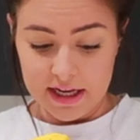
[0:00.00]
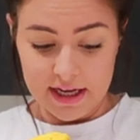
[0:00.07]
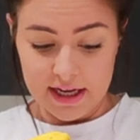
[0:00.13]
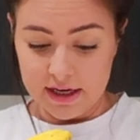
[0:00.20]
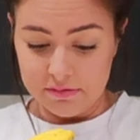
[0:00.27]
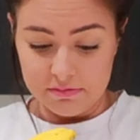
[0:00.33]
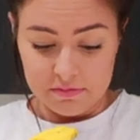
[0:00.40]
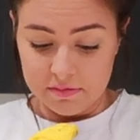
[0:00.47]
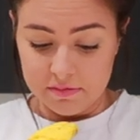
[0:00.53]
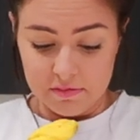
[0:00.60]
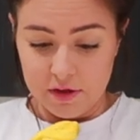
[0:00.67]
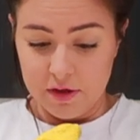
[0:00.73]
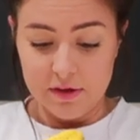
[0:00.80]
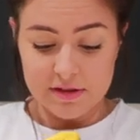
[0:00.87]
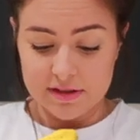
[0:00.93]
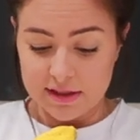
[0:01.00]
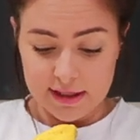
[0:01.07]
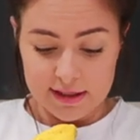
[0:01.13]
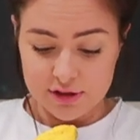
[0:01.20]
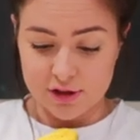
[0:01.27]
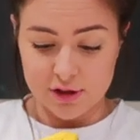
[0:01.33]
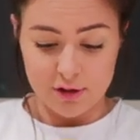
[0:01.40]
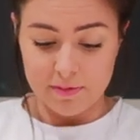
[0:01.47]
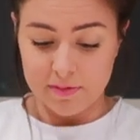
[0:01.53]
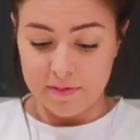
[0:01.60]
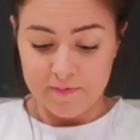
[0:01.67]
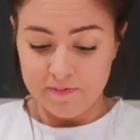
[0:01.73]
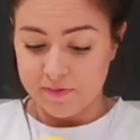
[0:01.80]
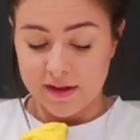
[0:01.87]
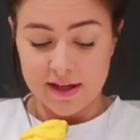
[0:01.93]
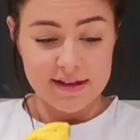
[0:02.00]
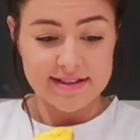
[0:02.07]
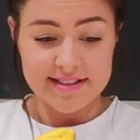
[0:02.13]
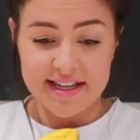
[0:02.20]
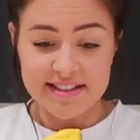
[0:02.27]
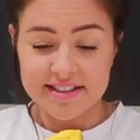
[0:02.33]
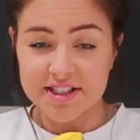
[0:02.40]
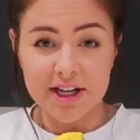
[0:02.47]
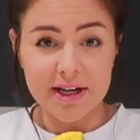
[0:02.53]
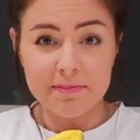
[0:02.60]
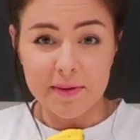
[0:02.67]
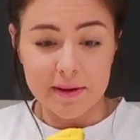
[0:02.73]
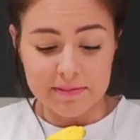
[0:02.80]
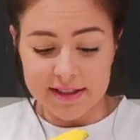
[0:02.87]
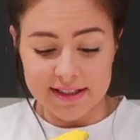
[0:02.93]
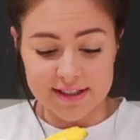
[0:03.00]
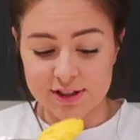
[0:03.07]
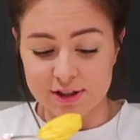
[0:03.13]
It looks like soup, tastes like pumpkin